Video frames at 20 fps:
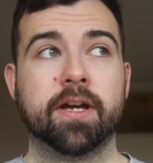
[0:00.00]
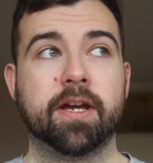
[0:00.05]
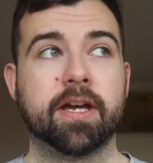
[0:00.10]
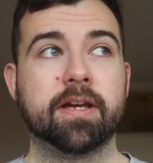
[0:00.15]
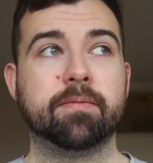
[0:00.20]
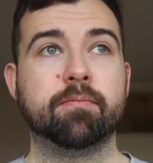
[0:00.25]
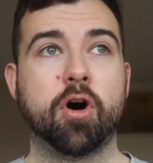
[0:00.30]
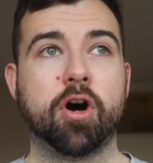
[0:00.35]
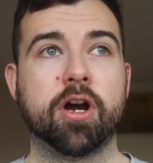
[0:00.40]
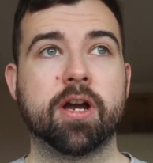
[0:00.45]

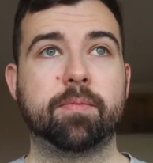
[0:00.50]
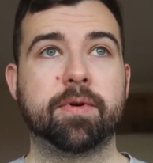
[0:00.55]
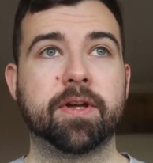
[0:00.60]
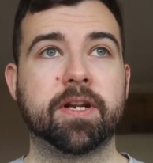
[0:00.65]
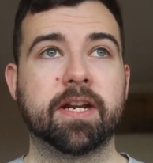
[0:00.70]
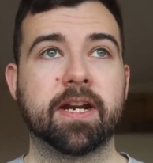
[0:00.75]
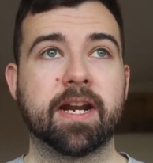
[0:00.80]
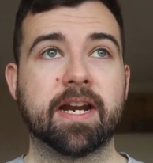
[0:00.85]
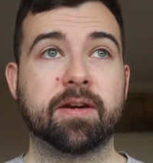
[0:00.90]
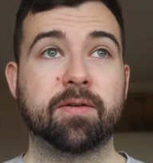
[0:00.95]
in my
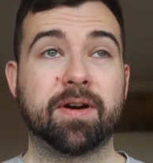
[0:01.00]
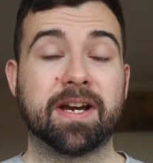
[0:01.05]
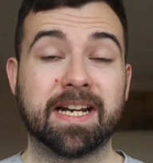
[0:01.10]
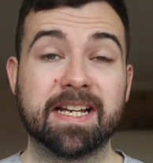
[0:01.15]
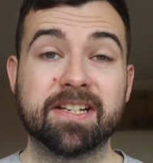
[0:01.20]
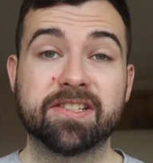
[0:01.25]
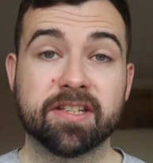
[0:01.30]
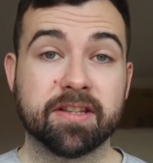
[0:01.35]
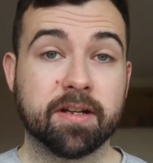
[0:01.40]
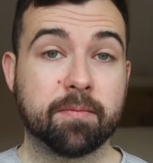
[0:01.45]
opinion anyway, at
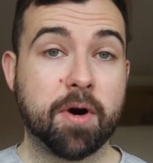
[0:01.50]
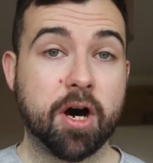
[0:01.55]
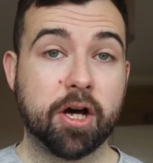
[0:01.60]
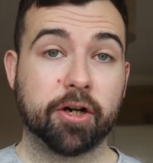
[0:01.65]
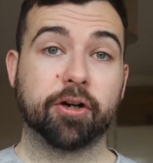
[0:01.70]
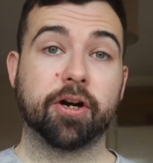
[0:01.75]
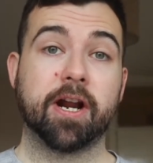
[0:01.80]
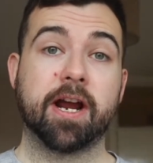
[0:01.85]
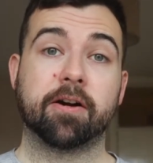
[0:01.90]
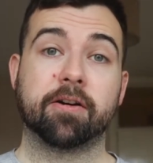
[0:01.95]
least in the
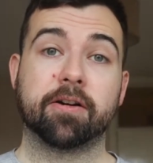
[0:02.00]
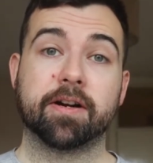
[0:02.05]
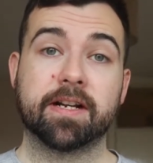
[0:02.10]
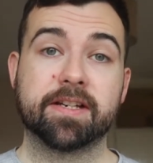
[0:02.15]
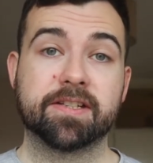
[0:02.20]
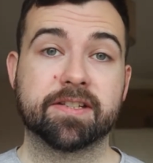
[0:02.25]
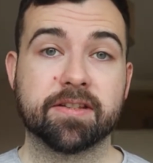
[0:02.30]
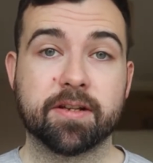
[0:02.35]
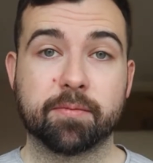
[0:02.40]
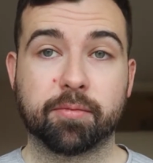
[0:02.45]
modern era, at
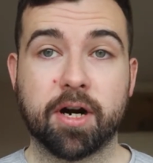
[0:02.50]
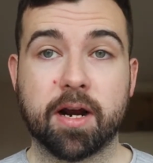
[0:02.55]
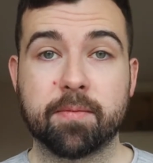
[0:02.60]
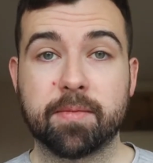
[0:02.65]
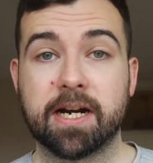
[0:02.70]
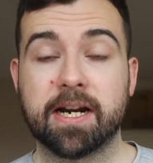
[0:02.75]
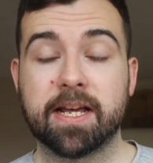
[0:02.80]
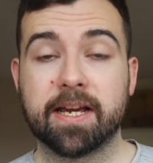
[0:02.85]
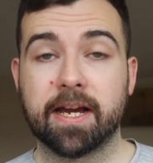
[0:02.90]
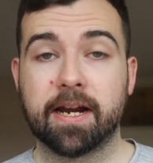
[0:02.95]
least in the
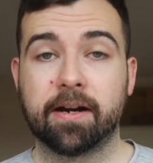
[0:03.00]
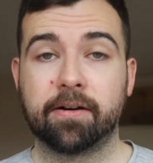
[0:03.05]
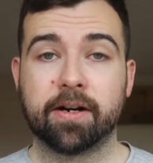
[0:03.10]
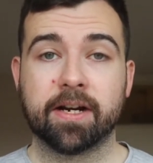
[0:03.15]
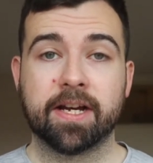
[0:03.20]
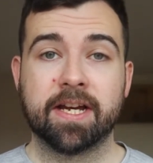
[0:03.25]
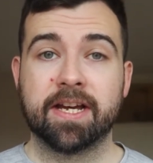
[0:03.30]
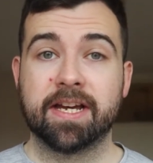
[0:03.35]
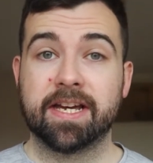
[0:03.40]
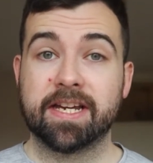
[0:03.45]
Premier League
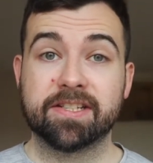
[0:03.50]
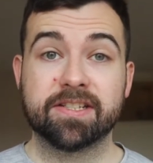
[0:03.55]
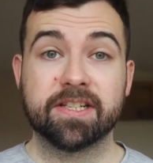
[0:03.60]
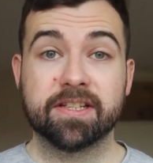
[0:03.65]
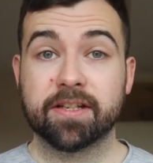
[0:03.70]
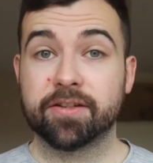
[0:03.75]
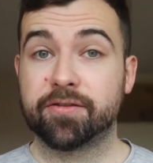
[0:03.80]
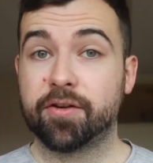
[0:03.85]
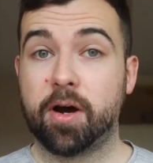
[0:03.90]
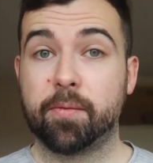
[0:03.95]
era, he's in
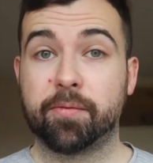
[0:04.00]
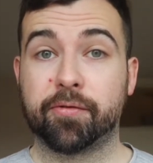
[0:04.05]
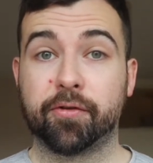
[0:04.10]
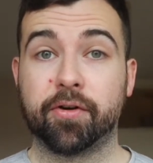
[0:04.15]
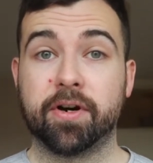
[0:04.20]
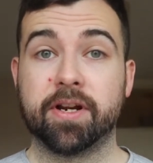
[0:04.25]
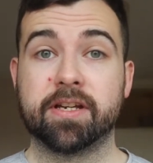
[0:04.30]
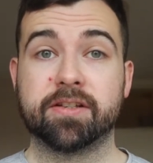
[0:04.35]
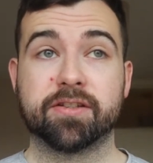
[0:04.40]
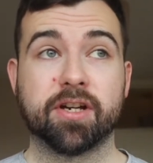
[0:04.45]
the top
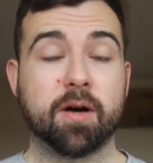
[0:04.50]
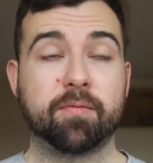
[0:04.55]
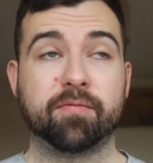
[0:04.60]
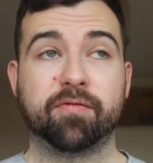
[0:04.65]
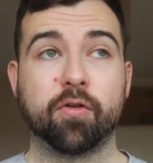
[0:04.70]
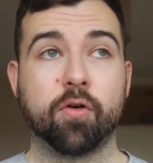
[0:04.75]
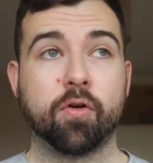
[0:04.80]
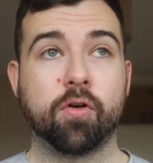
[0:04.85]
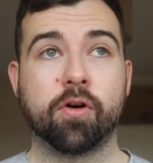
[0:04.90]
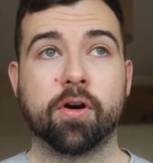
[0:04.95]
three, top
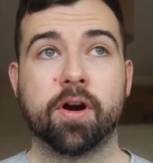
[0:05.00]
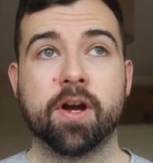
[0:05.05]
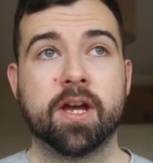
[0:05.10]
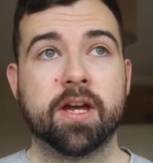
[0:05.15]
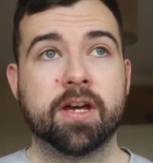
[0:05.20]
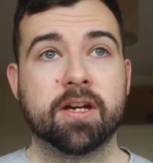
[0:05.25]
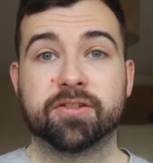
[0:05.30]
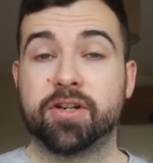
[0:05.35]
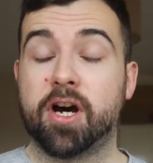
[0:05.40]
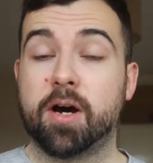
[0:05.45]
four,
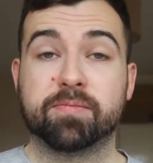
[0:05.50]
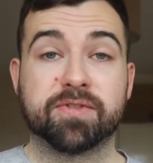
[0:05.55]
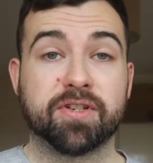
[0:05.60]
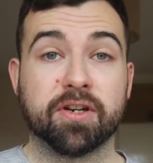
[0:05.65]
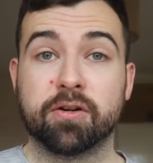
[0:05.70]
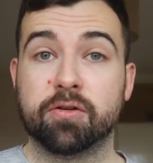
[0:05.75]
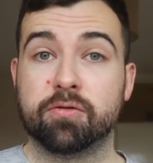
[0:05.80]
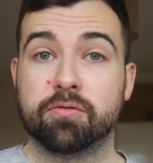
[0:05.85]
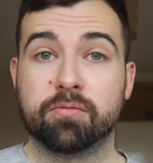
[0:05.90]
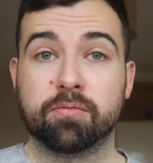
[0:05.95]
top
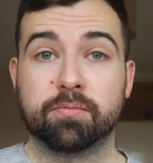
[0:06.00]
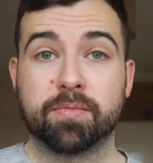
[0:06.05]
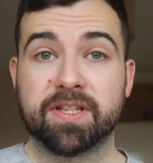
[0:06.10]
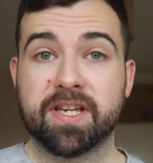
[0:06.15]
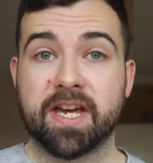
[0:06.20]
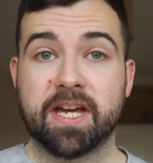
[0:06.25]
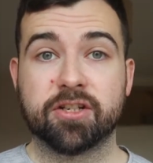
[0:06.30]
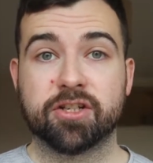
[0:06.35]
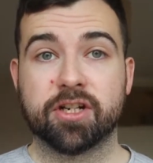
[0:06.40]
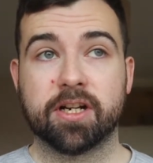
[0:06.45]
two,
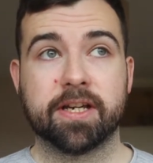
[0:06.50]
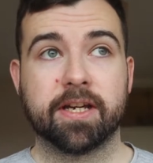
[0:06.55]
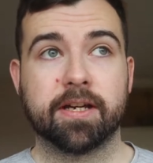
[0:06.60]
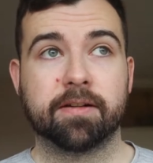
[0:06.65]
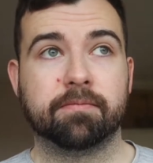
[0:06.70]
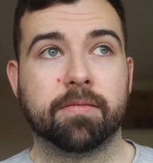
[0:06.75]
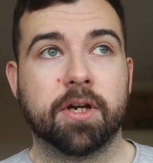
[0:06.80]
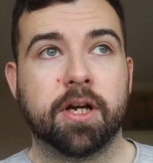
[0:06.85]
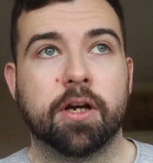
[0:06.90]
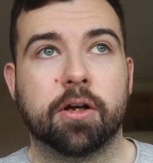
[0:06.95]
potentially.
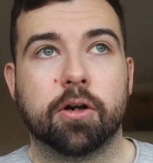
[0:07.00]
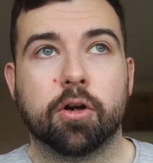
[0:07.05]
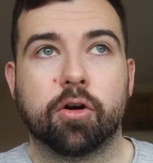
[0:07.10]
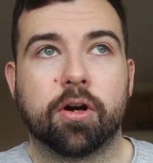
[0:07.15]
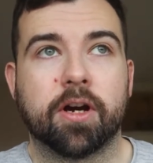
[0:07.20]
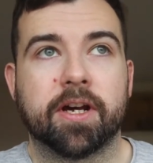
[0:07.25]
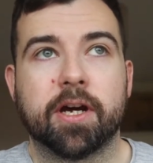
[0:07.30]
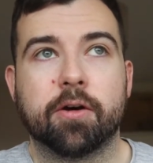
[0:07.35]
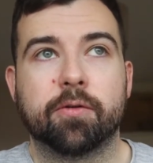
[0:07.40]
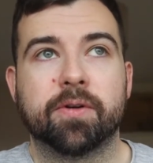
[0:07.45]
And look,
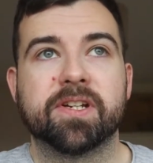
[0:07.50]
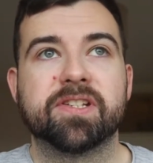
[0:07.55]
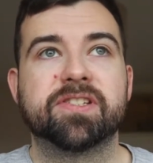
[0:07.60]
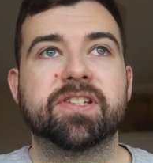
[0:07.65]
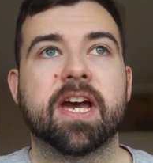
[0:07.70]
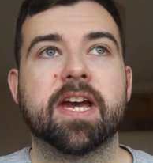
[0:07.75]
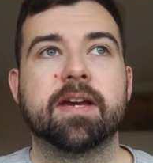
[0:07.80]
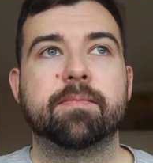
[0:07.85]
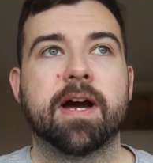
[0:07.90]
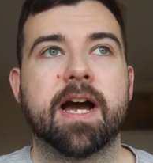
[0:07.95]
I don't want to
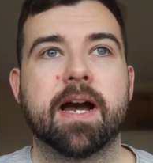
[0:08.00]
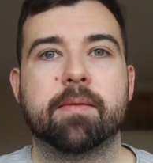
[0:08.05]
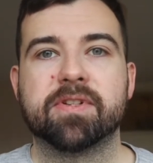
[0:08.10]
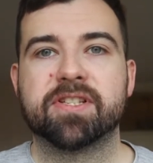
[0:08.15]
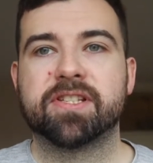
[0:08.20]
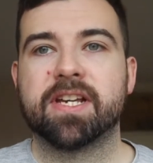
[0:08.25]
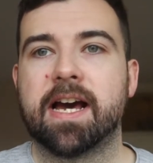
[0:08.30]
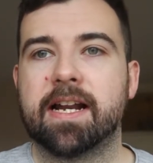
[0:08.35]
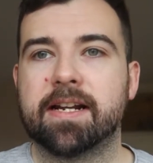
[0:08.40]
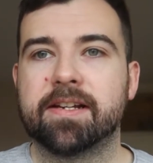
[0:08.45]
say Mohamed
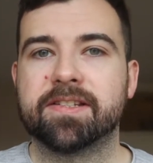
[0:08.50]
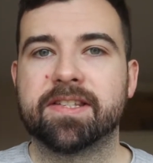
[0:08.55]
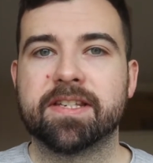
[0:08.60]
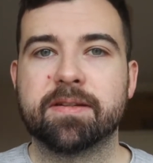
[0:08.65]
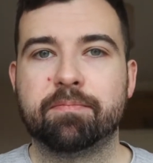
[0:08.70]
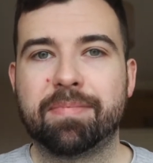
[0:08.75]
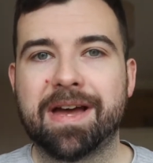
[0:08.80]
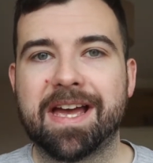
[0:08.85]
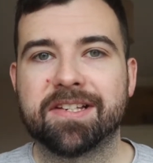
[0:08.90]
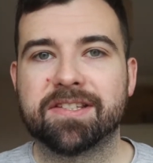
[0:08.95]
Salah is the
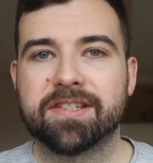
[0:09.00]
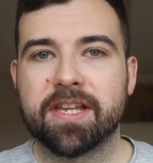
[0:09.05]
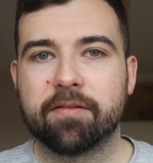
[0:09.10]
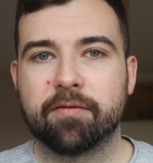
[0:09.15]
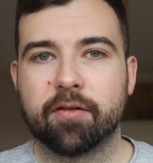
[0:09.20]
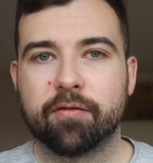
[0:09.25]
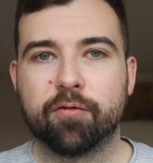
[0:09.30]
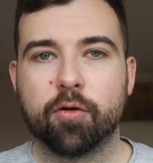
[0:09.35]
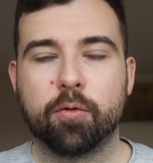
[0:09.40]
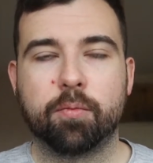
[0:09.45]
best
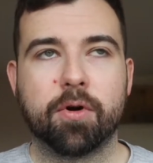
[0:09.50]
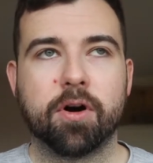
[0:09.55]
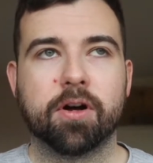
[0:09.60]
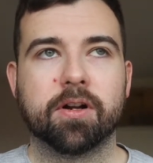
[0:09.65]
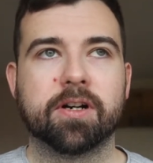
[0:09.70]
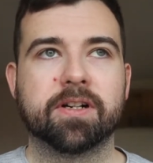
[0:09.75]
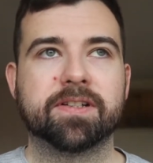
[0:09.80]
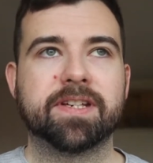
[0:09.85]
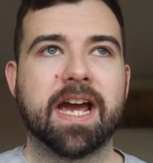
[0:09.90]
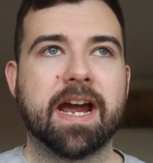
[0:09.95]
ever
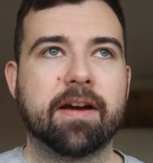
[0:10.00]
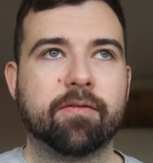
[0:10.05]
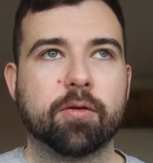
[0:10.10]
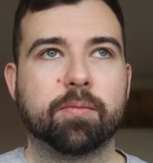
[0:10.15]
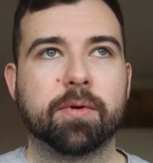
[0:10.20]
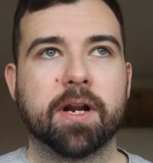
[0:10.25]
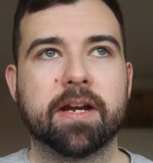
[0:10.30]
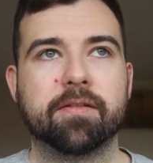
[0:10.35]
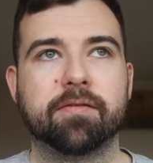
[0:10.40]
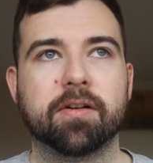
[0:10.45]
footballer to ever
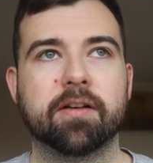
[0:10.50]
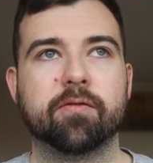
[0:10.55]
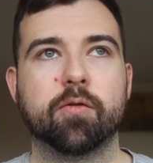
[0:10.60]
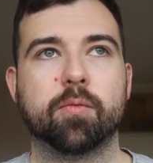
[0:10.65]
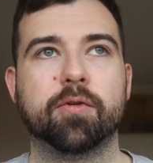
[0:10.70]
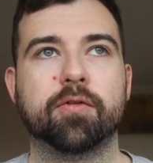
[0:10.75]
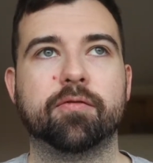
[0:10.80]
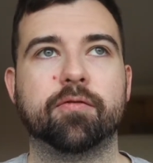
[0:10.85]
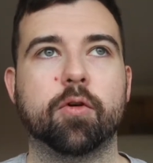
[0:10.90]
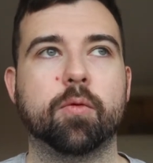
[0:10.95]
play for
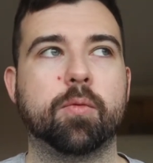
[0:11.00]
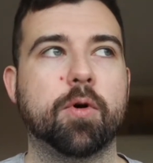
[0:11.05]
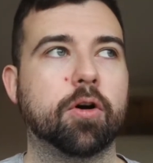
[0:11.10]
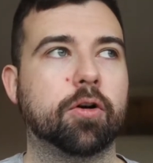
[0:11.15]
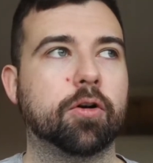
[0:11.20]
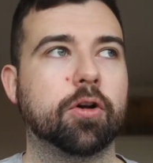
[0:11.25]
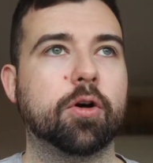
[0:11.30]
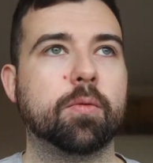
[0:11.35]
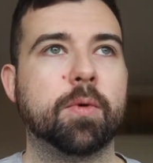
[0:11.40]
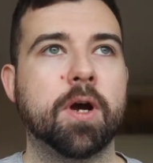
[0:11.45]
Liverpool Football
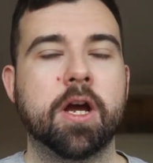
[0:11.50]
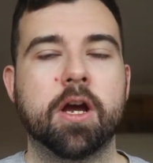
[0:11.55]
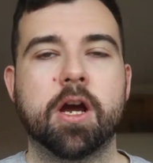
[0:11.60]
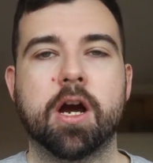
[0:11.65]
Club.